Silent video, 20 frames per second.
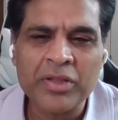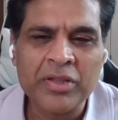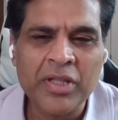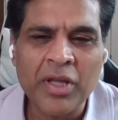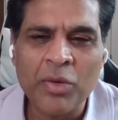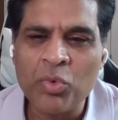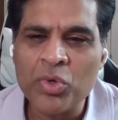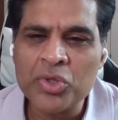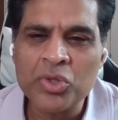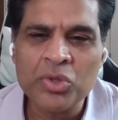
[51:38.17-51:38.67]

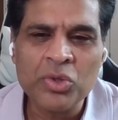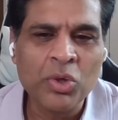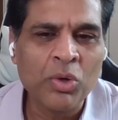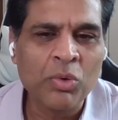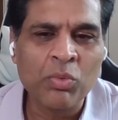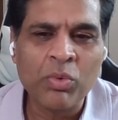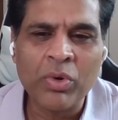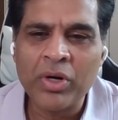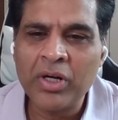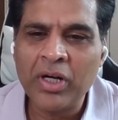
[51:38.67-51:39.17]
There was no
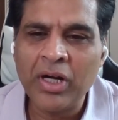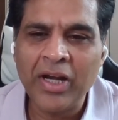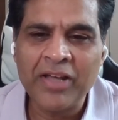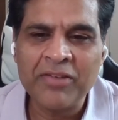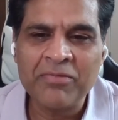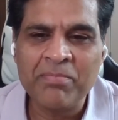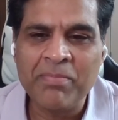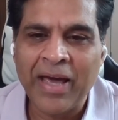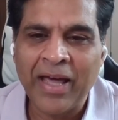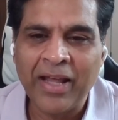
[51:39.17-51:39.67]
work
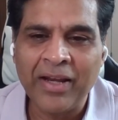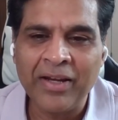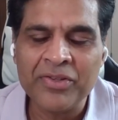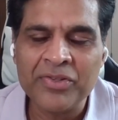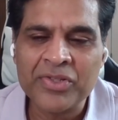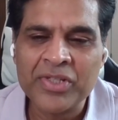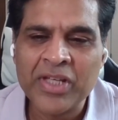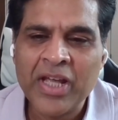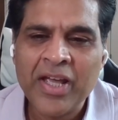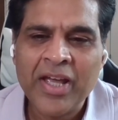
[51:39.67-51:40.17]
life
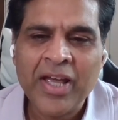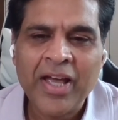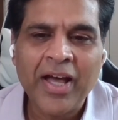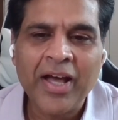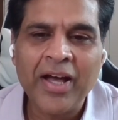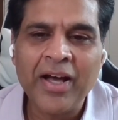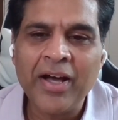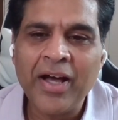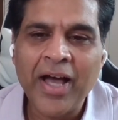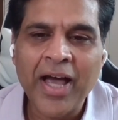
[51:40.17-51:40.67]
balance.
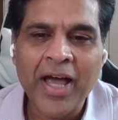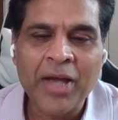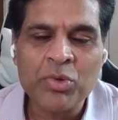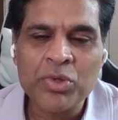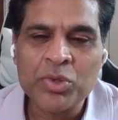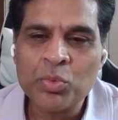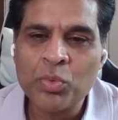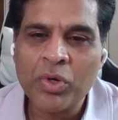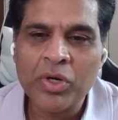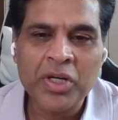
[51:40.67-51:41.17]
I
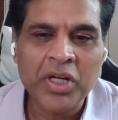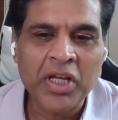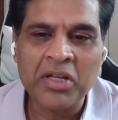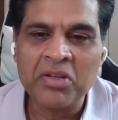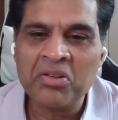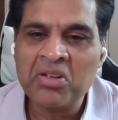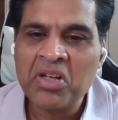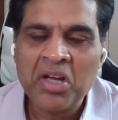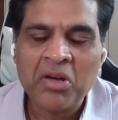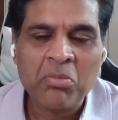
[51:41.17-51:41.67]
was
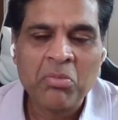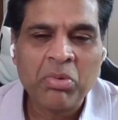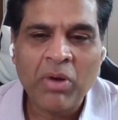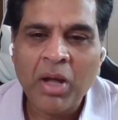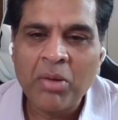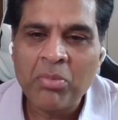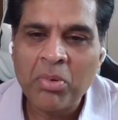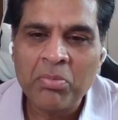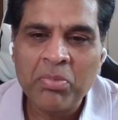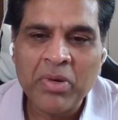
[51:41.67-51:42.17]
working
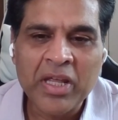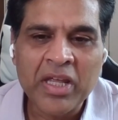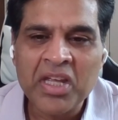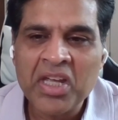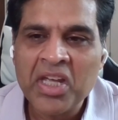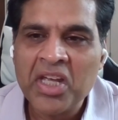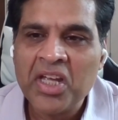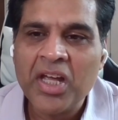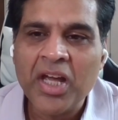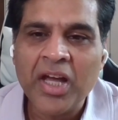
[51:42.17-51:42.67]

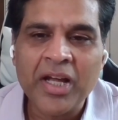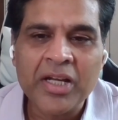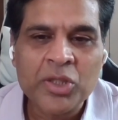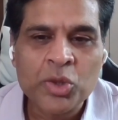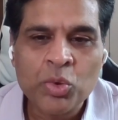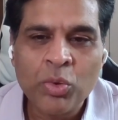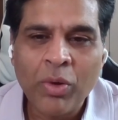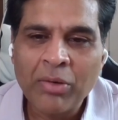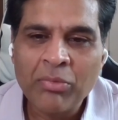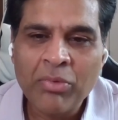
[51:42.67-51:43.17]
probably
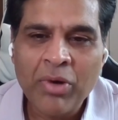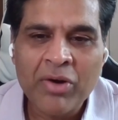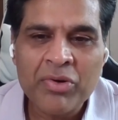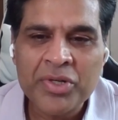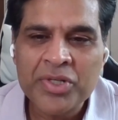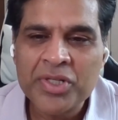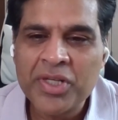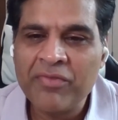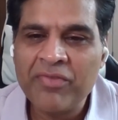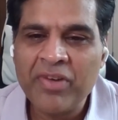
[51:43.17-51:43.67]
12
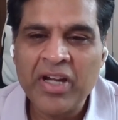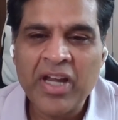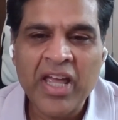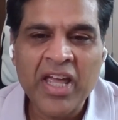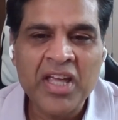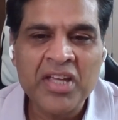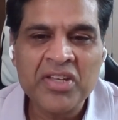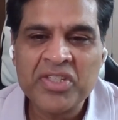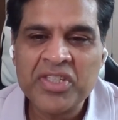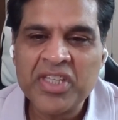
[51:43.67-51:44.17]
hours every
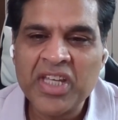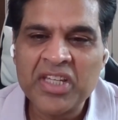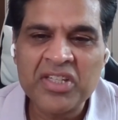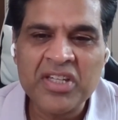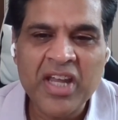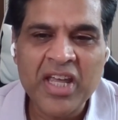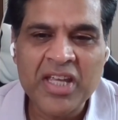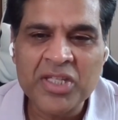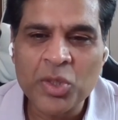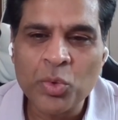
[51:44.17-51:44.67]
day,
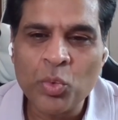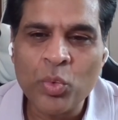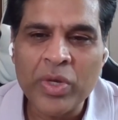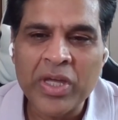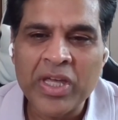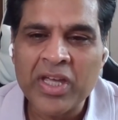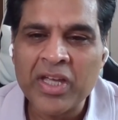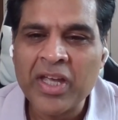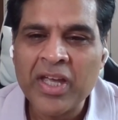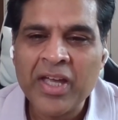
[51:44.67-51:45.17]
6 days a
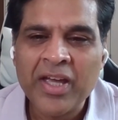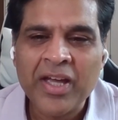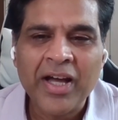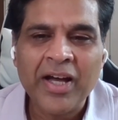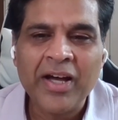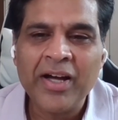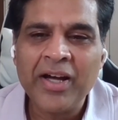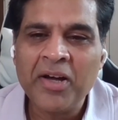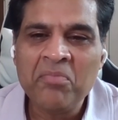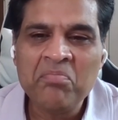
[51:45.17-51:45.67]
week,
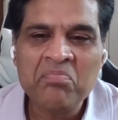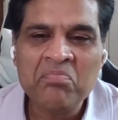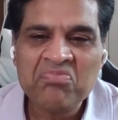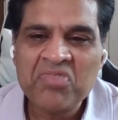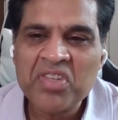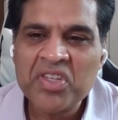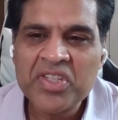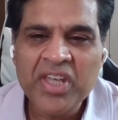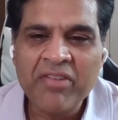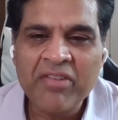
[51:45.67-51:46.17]

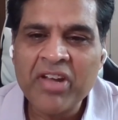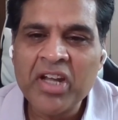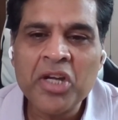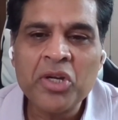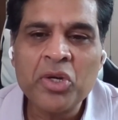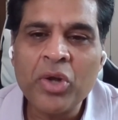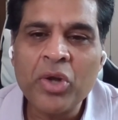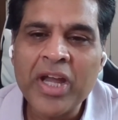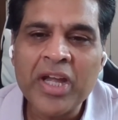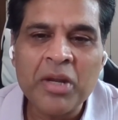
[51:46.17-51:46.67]

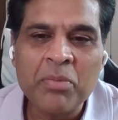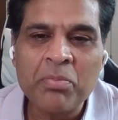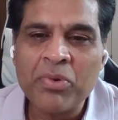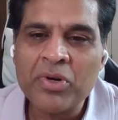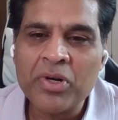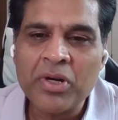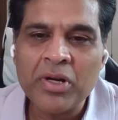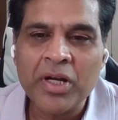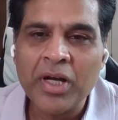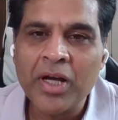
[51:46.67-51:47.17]
70 to 80
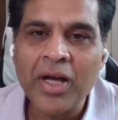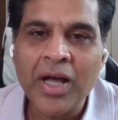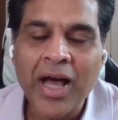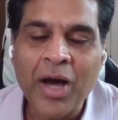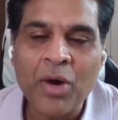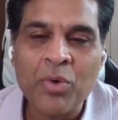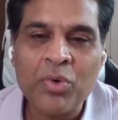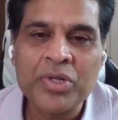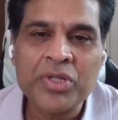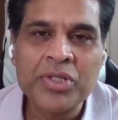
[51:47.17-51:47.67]

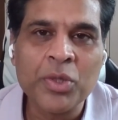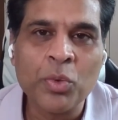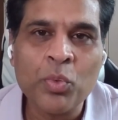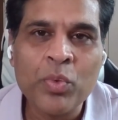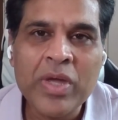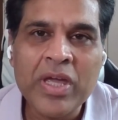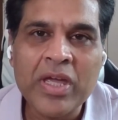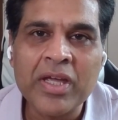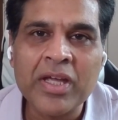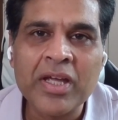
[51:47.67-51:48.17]
hours a
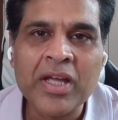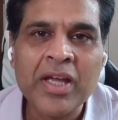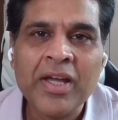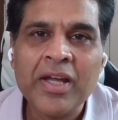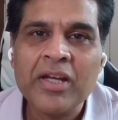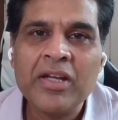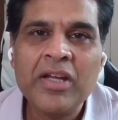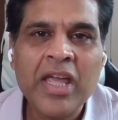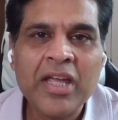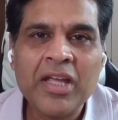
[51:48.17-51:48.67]
week,
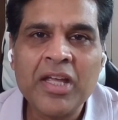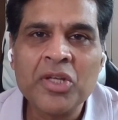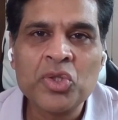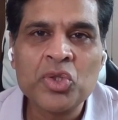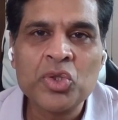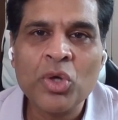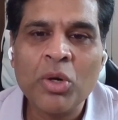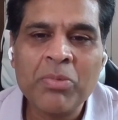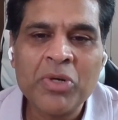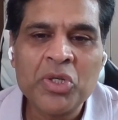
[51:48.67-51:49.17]
taking
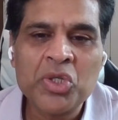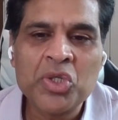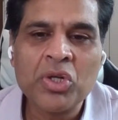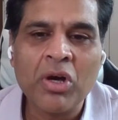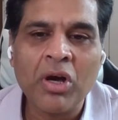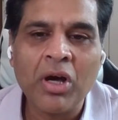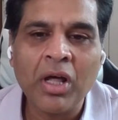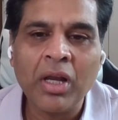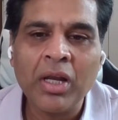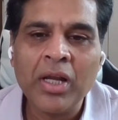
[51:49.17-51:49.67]
so much
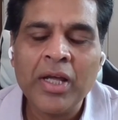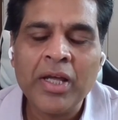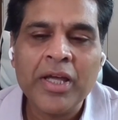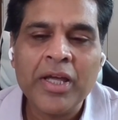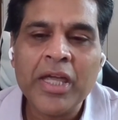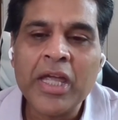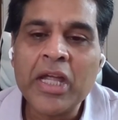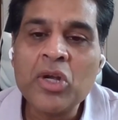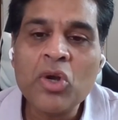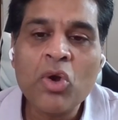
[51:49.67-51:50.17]
call,
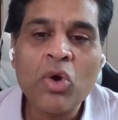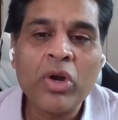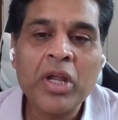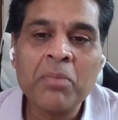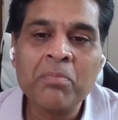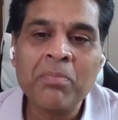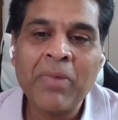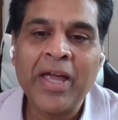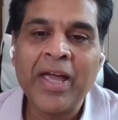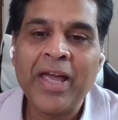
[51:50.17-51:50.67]

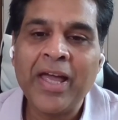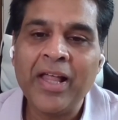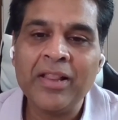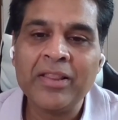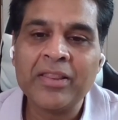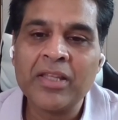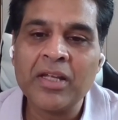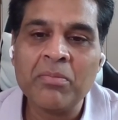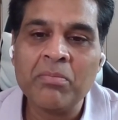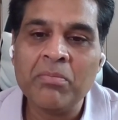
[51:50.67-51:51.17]
ignoring my
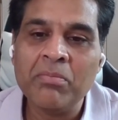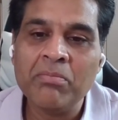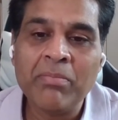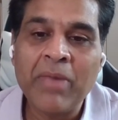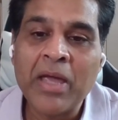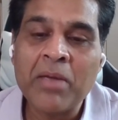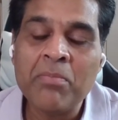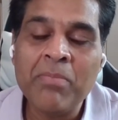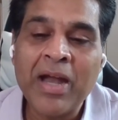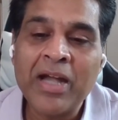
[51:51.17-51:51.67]
health and
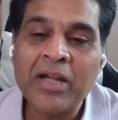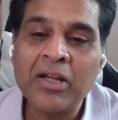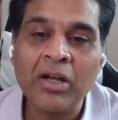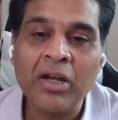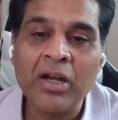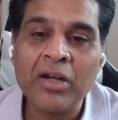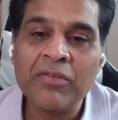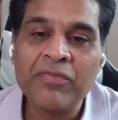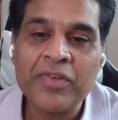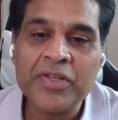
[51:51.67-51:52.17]
my
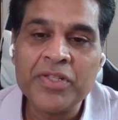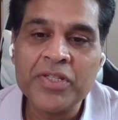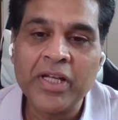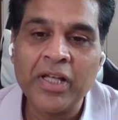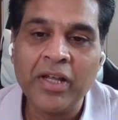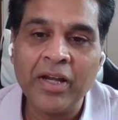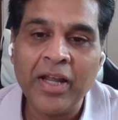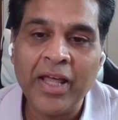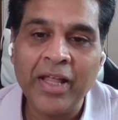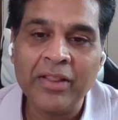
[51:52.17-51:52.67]
mental and
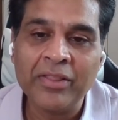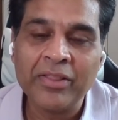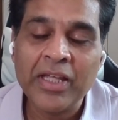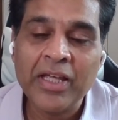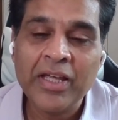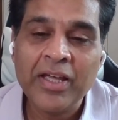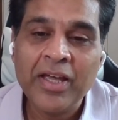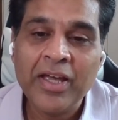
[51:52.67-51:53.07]
physical health.